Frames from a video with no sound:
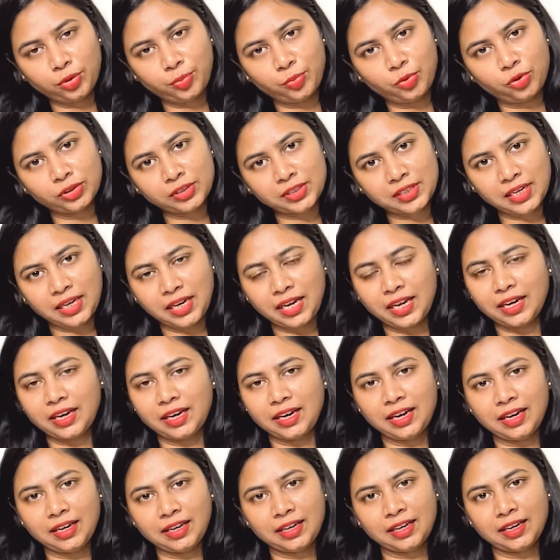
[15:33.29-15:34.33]
skincare
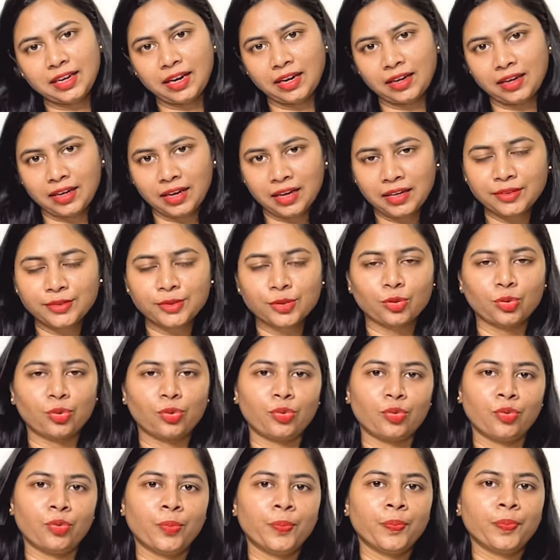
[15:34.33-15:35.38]
related content. So
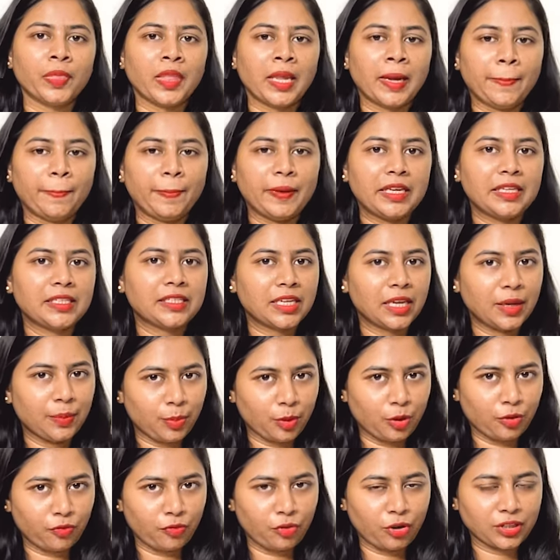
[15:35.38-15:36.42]
please keep
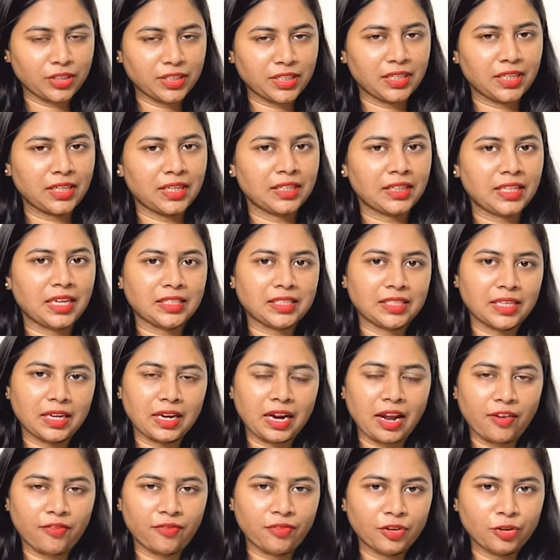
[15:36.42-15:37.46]
on watching. That's a
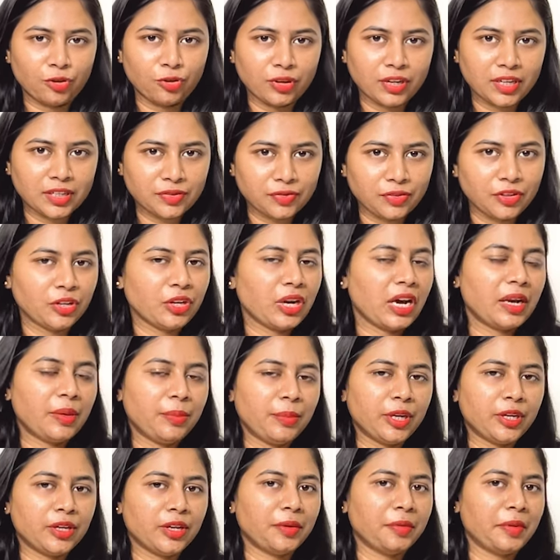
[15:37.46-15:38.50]
wrap for today's video. I'll
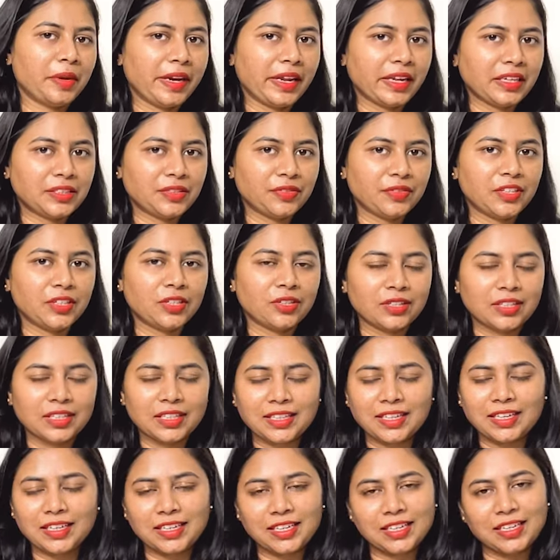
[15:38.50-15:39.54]
meet you in my next video. Till
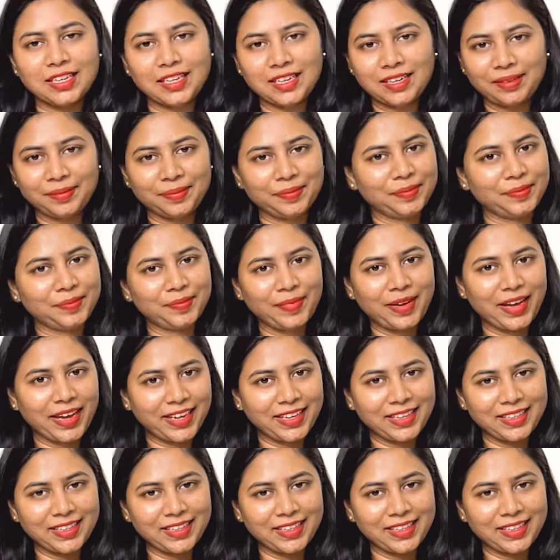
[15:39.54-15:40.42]
then, take care. Bye.